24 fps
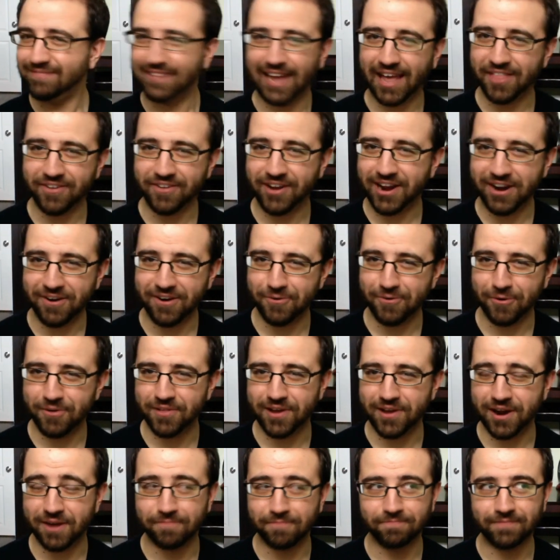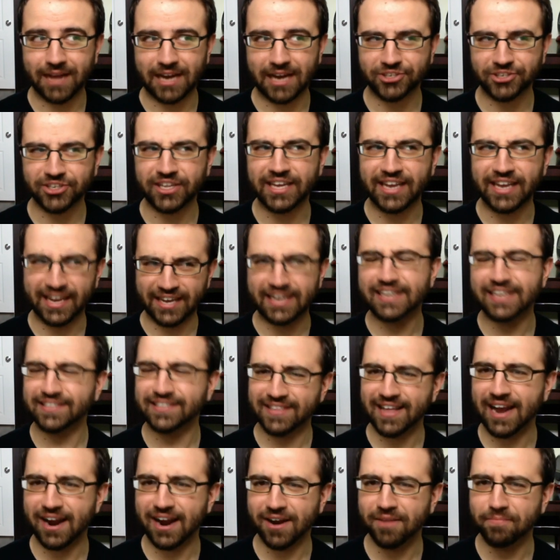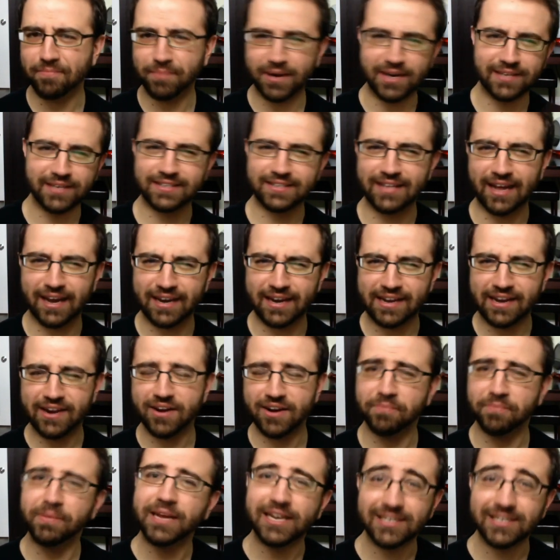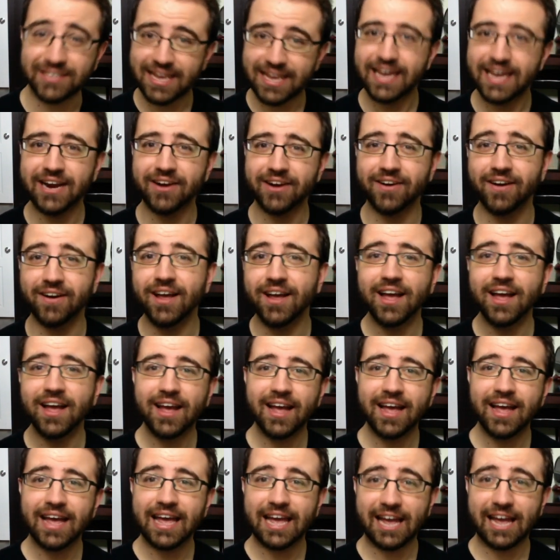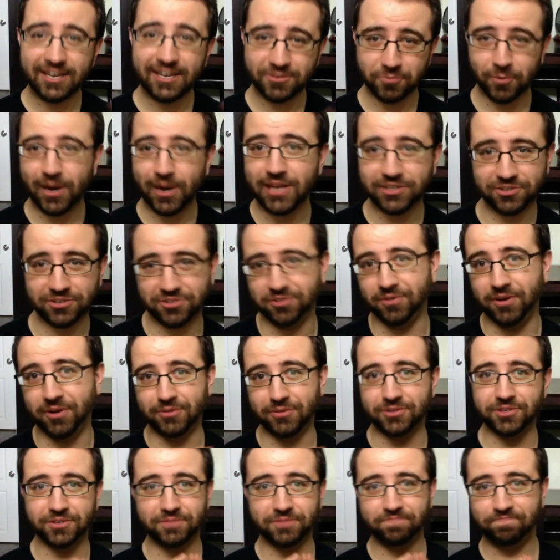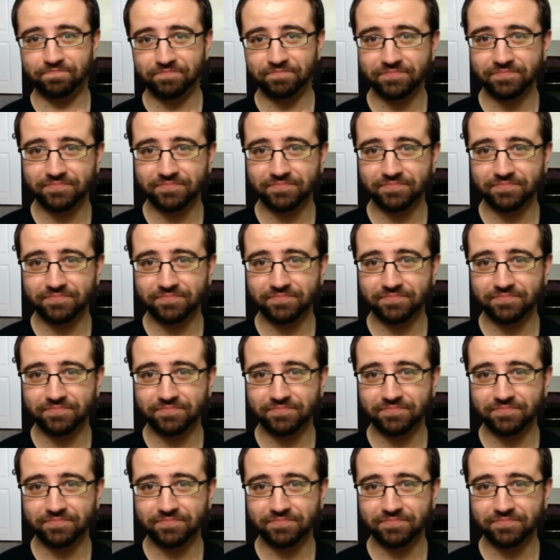neither here nor there. Actually, it is there, but it's not here, because here is Westeros.